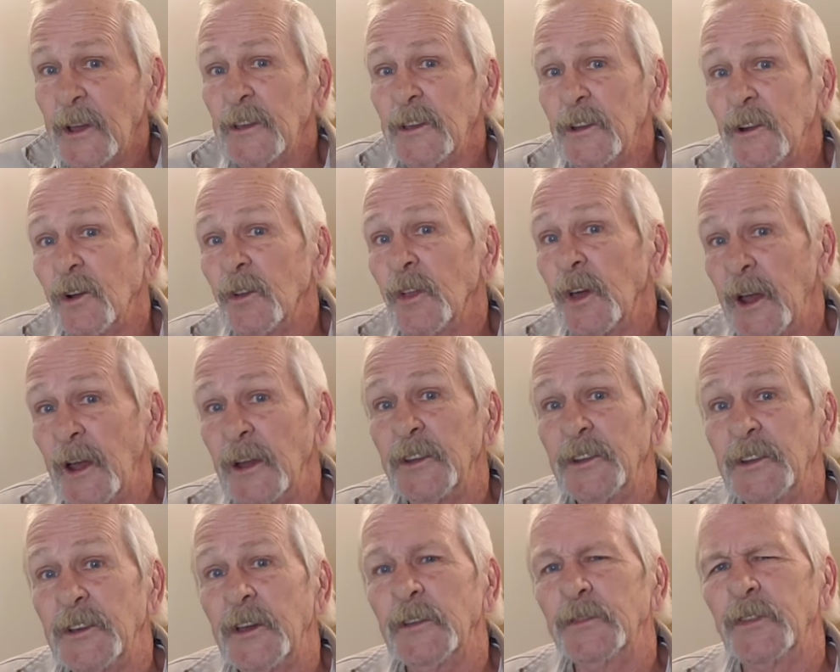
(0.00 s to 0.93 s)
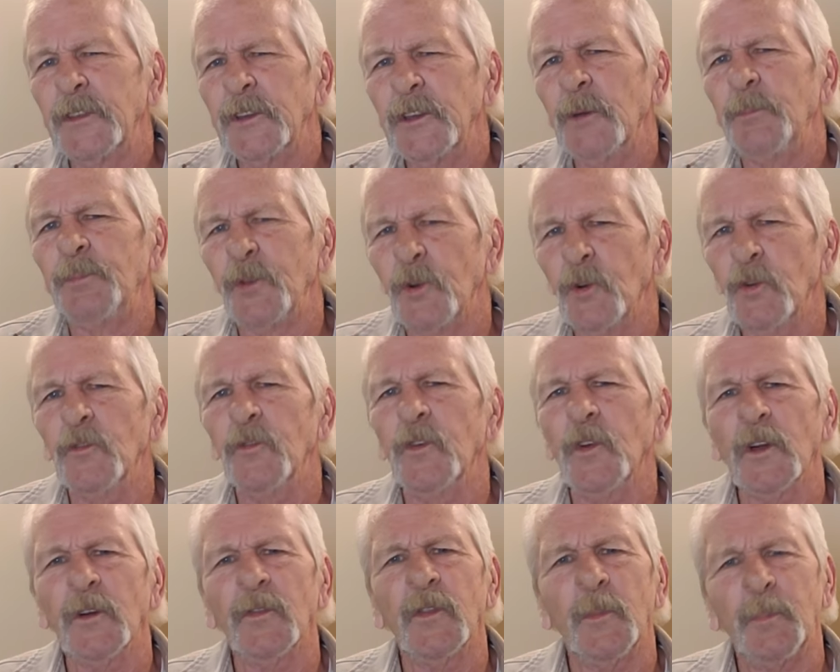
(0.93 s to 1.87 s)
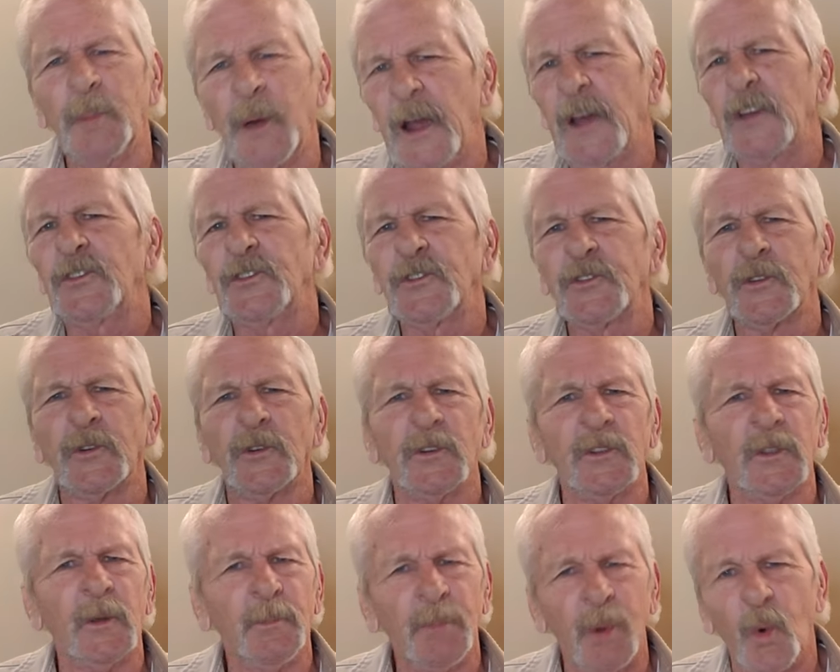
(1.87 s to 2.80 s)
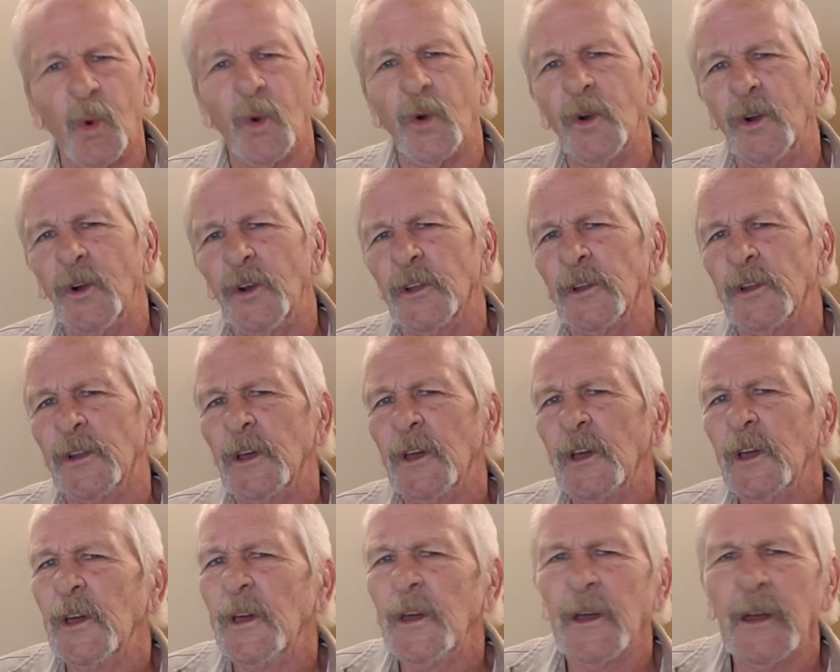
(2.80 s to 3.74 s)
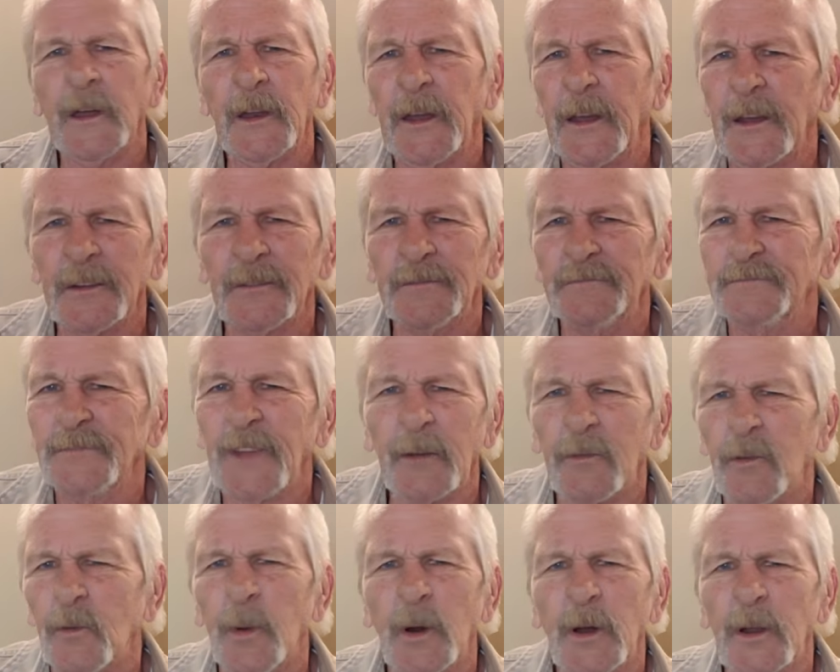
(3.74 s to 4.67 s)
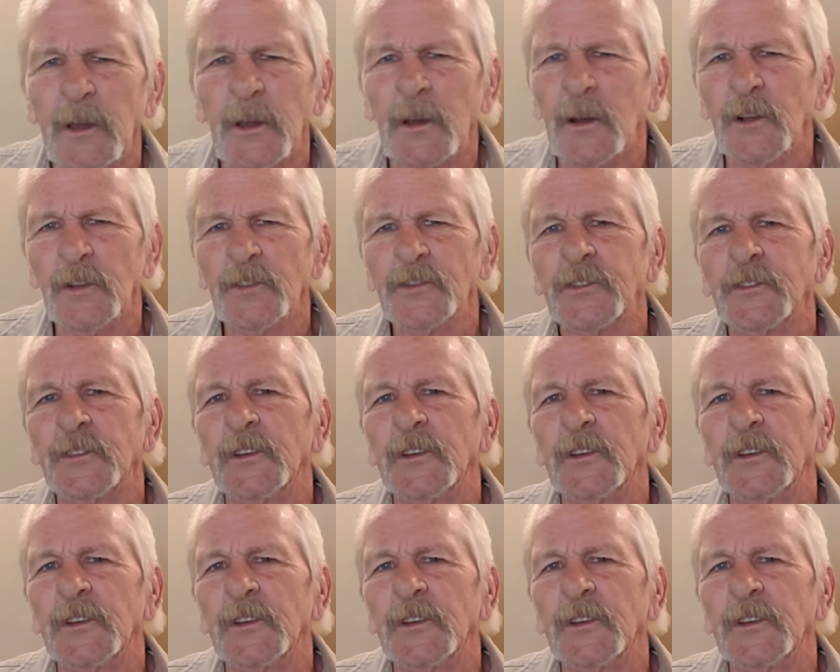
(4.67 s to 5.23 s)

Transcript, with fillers: you know, they had to get the approval of the pastor and the board and, and, and everybody else.